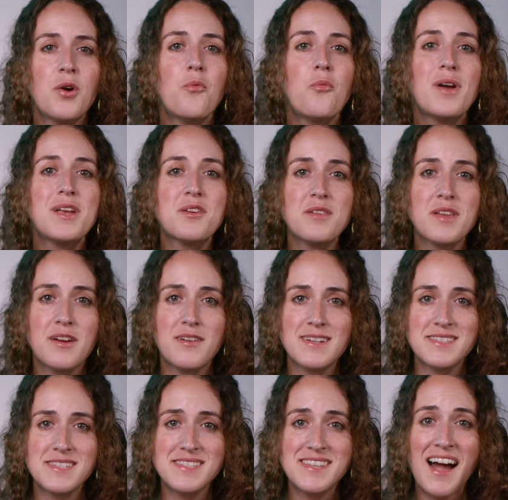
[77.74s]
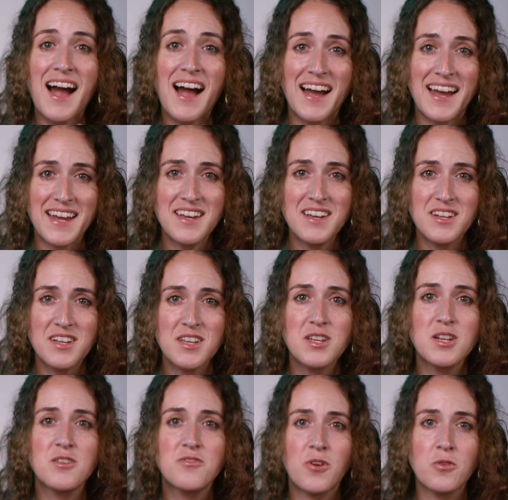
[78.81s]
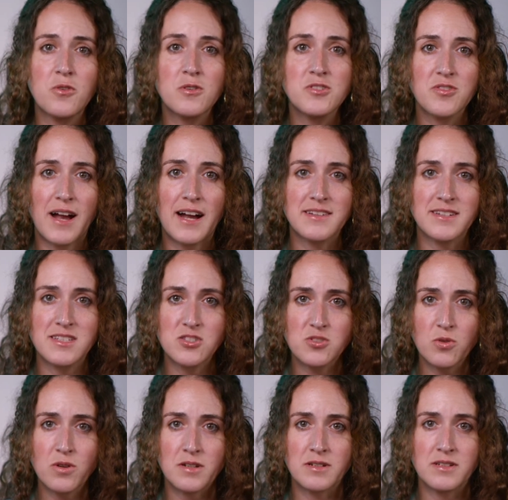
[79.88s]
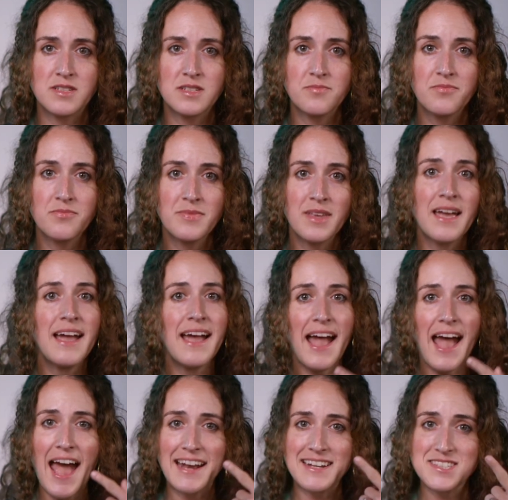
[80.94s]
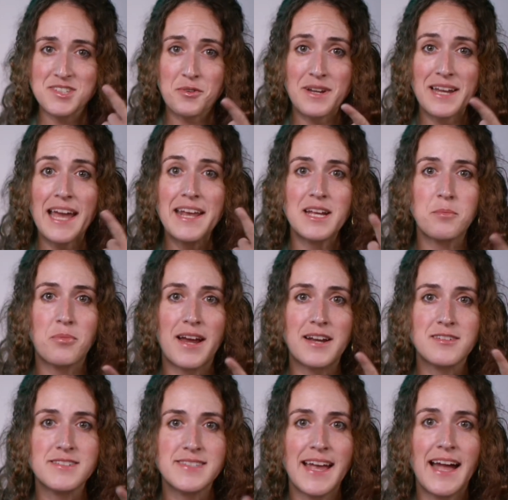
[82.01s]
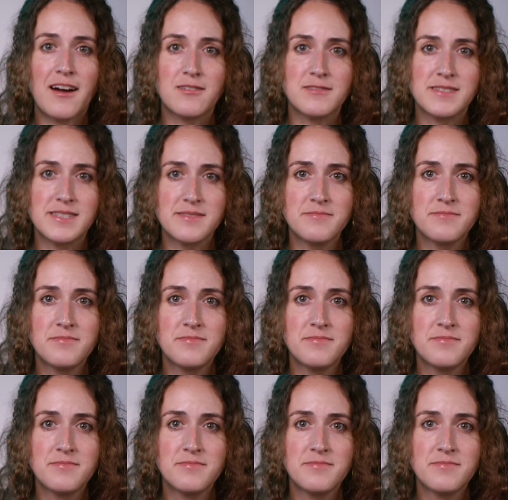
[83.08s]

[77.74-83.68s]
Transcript: When your larynx is high, your vocal tract is shortened and is creating brighter sounds.